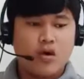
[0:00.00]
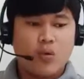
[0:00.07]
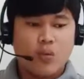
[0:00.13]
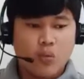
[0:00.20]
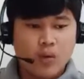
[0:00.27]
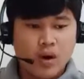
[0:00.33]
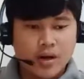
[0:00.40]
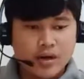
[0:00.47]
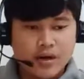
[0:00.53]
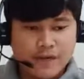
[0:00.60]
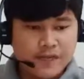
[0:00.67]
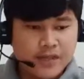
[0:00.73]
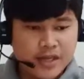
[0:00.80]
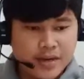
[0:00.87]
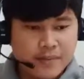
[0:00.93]
One
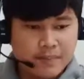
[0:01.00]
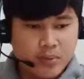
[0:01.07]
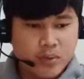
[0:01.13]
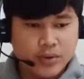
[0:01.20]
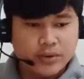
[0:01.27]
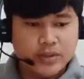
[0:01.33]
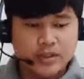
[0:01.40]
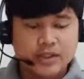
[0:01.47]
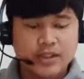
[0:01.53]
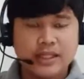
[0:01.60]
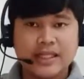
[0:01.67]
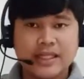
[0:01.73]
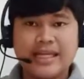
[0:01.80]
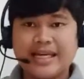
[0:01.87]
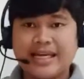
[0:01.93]
of the important
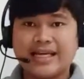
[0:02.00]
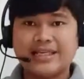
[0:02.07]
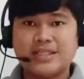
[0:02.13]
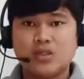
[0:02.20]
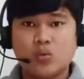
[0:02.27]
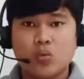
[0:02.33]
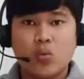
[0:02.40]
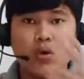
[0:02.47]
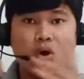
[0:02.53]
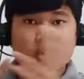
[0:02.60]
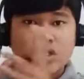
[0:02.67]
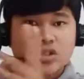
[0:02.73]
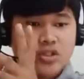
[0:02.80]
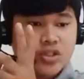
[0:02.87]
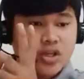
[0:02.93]
links
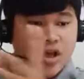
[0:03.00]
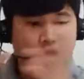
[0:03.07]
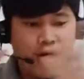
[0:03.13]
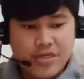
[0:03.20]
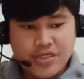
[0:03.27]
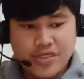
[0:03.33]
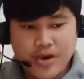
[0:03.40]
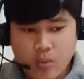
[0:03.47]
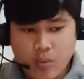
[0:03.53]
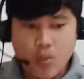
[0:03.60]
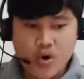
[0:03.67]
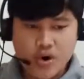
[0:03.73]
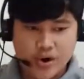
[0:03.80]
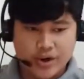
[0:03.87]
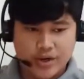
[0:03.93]
was the
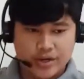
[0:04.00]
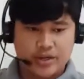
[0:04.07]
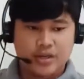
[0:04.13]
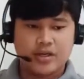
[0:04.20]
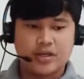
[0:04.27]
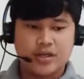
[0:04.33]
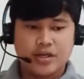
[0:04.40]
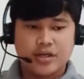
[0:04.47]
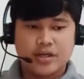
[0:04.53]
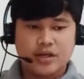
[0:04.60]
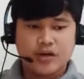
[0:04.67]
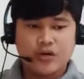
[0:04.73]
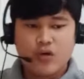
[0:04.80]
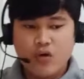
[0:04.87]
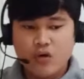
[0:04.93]
Word,
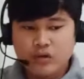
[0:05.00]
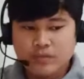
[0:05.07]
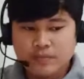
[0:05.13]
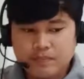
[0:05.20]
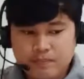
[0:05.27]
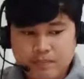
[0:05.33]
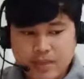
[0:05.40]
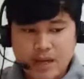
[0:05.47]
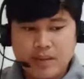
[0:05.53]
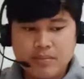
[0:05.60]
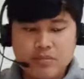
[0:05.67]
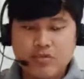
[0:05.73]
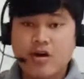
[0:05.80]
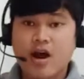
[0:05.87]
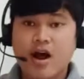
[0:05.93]
called
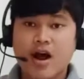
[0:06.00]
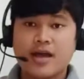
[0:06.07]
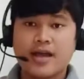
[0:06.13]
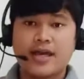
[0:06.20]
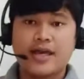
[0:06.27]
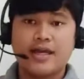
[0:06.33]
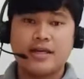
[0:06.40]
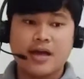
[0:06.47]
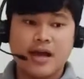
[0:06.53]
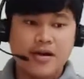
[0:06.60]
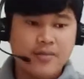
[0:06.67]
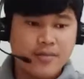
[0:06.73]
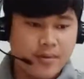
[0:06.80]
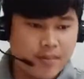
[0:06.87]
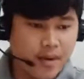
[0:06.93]
Memra in
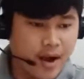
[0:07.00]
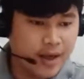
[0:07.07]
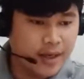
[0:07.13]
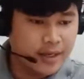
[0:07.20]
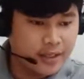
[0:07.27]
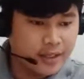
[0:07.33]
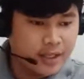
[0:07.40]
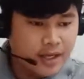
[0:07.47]
Aramaic.